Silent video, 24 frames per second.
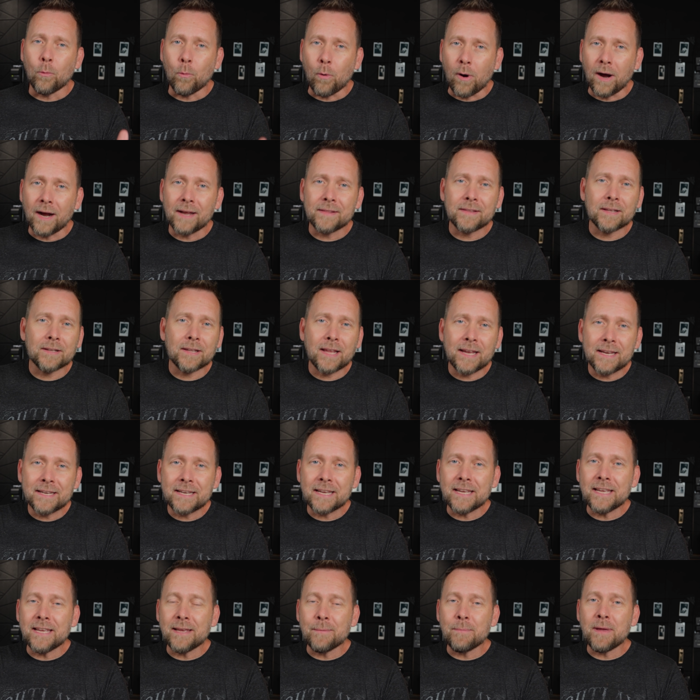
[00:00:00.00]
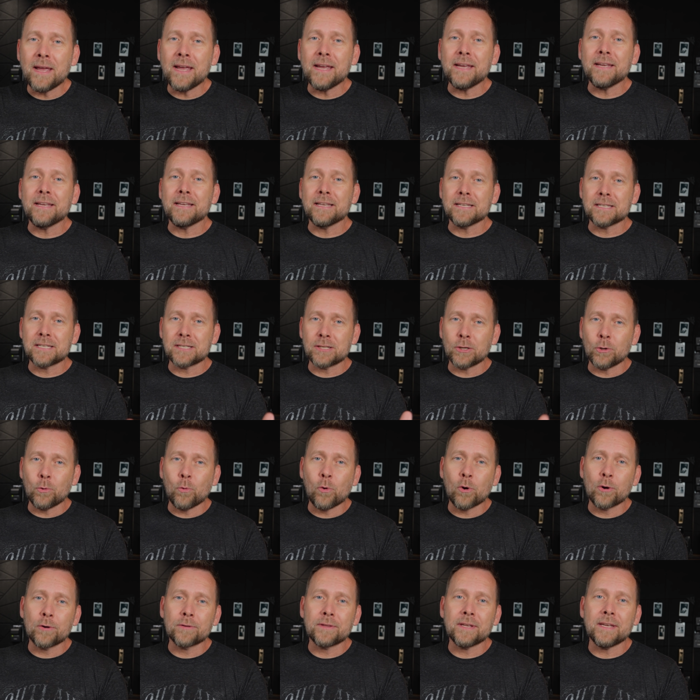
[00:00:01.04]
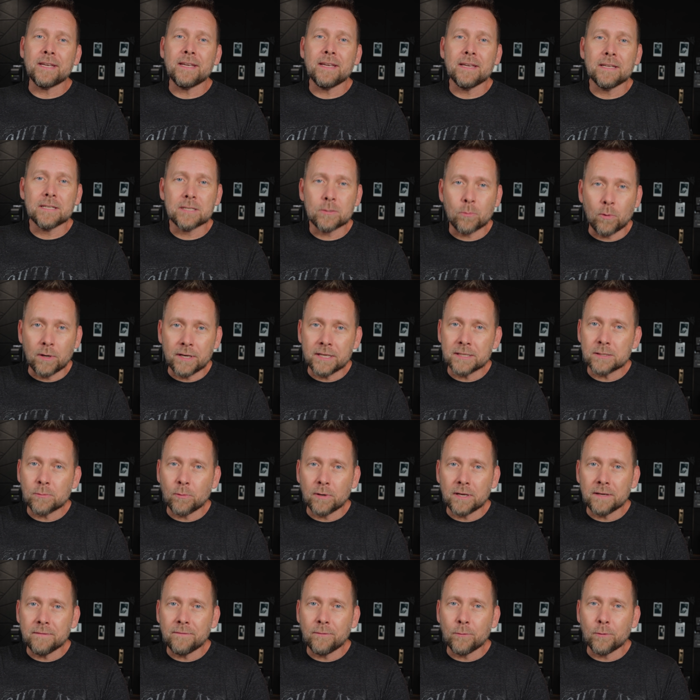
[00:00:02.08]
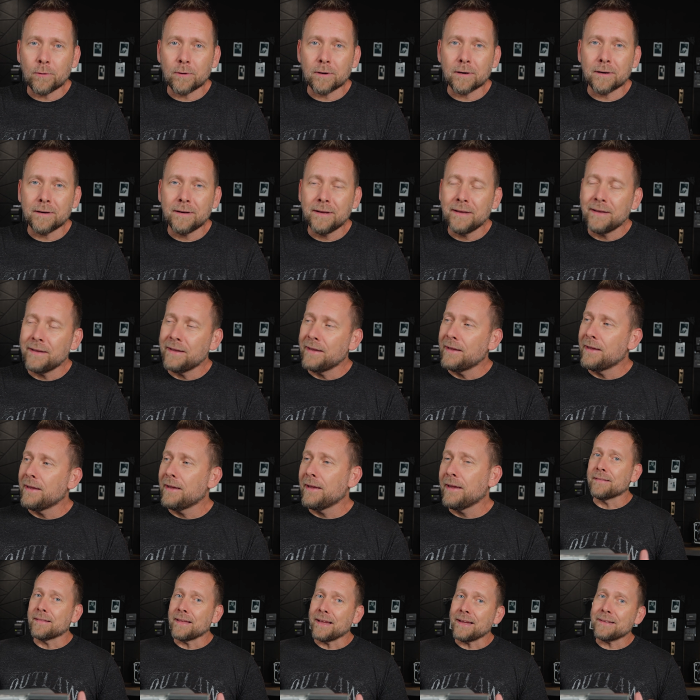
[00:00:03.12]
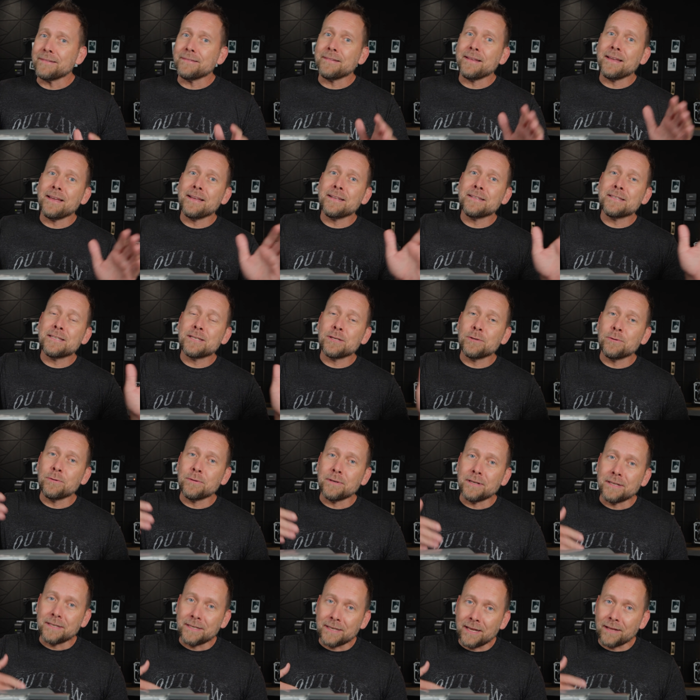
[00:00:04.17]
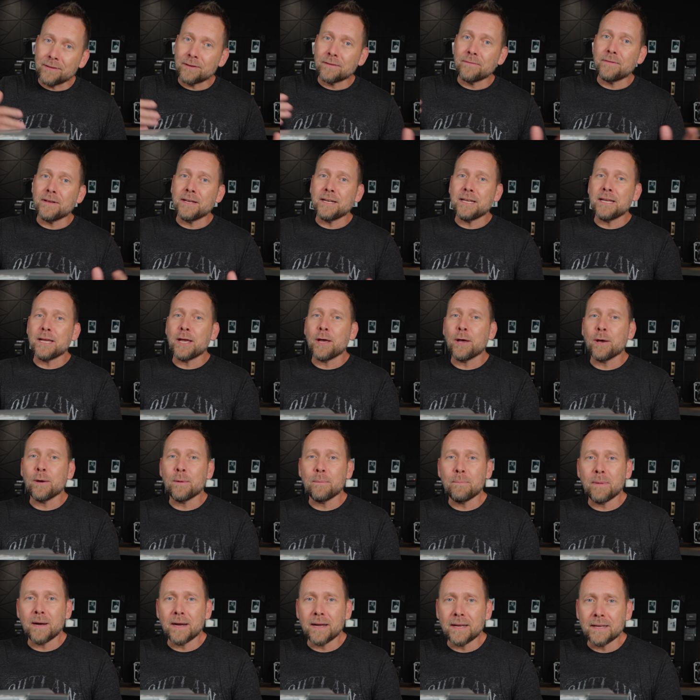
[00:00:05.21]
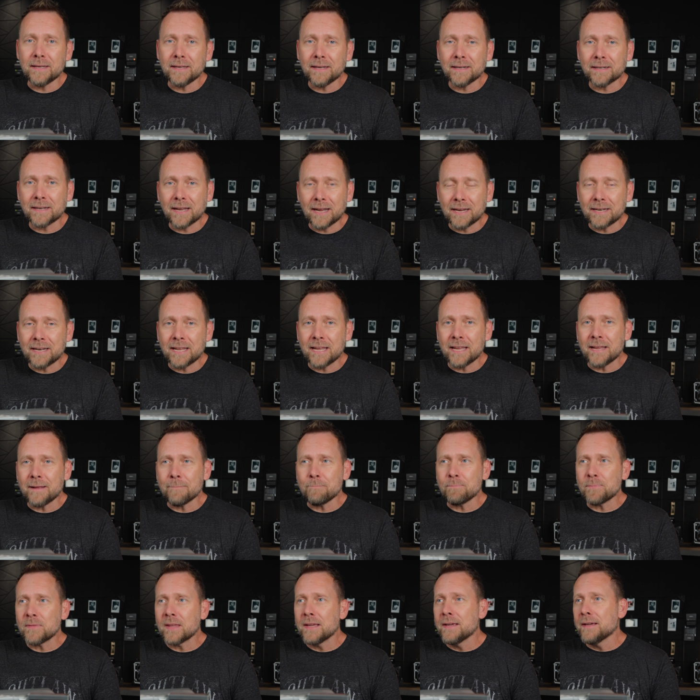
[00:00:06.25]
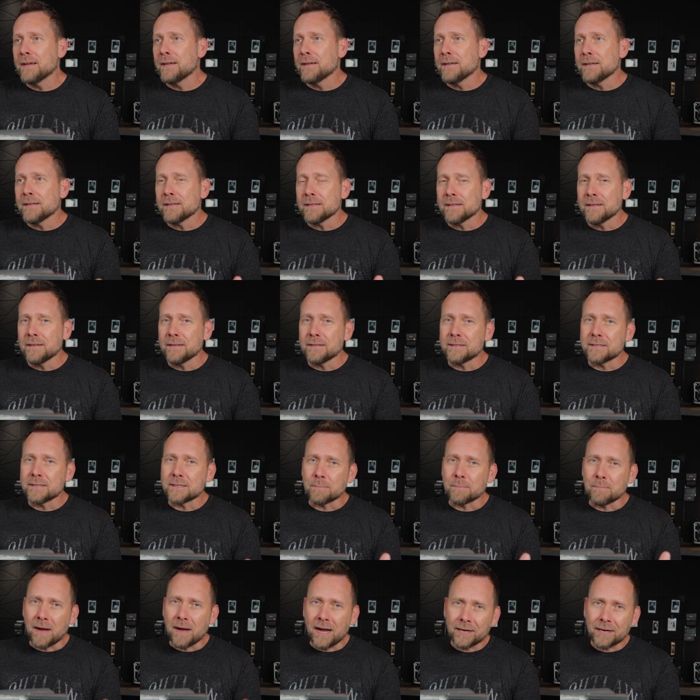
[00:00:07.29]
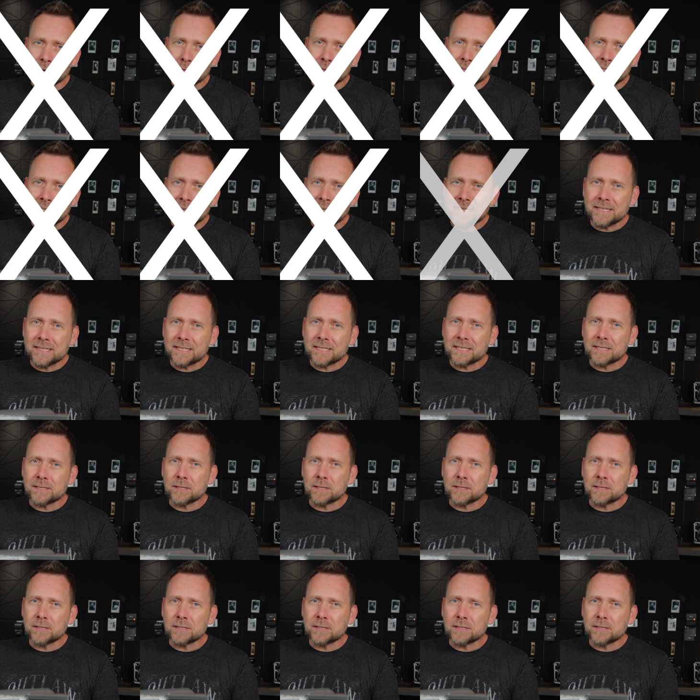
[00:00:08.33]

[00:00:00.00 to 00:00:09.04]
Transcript: Why the Leica M8 is still worth it in 2024. That led to another video by a guy named Democritus,